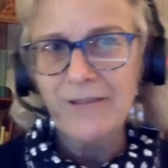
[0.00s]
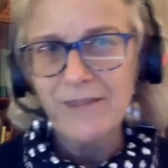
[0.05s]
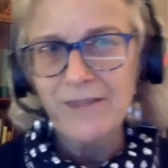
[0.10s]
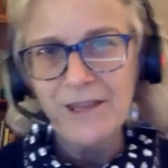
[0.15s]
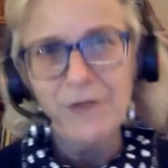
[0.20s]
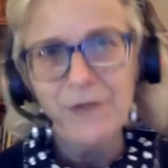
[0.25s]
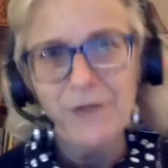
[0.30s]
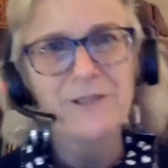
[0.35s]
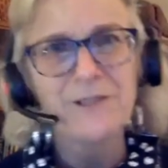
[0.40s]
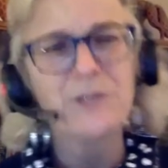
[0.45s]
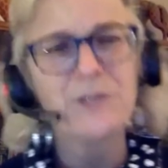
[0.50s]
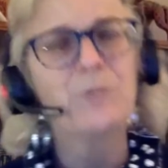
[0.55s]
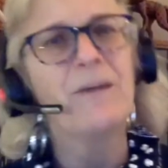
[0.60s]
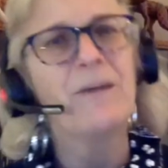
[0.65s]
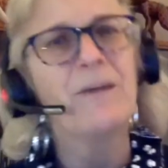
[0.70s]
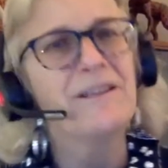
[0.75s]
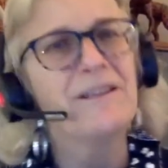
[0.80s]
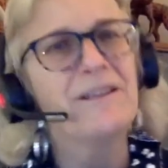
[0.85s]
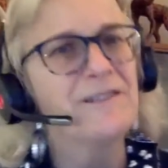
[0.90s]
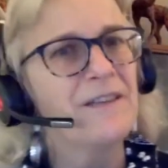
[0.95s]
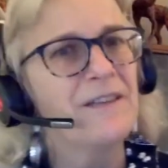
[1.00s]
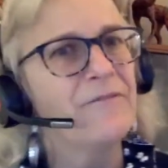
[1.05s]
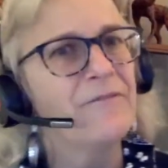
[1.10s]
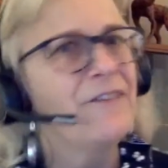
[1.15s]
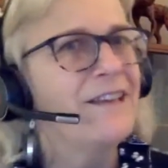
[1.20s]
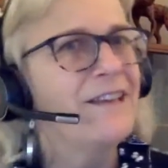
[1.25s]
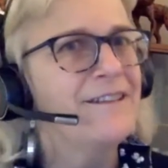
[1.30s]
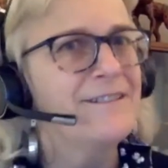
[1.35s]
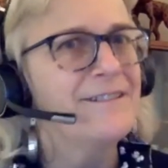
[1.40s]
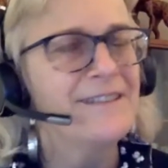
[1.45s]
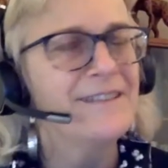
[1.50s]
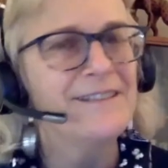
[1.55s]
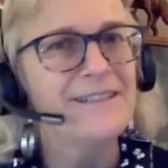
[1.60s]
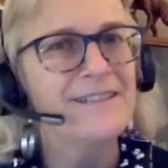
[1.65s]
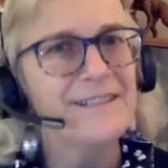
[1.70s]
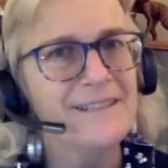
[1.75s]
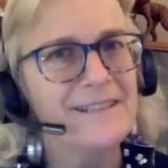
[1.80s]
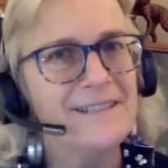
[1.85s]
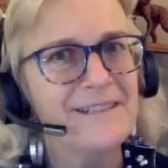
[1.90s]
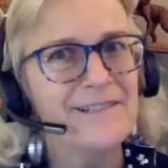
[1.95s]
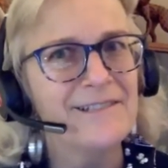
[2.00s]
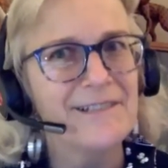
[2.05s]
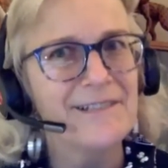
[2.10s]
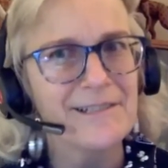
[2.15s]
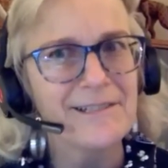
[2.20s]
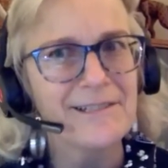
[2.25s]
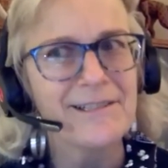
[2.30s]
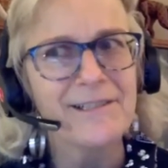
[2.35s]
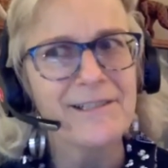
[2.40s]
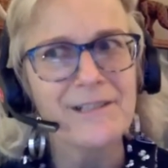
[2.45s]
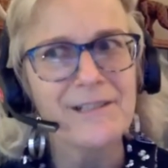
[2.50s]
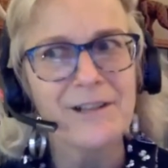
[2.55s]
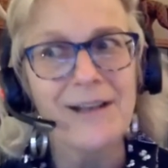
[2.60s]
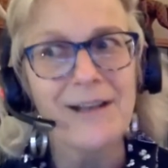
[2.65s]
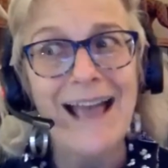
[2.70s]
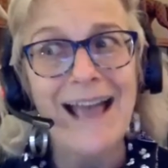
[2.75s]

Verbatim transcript: theorists make is that fantasy didn't exist until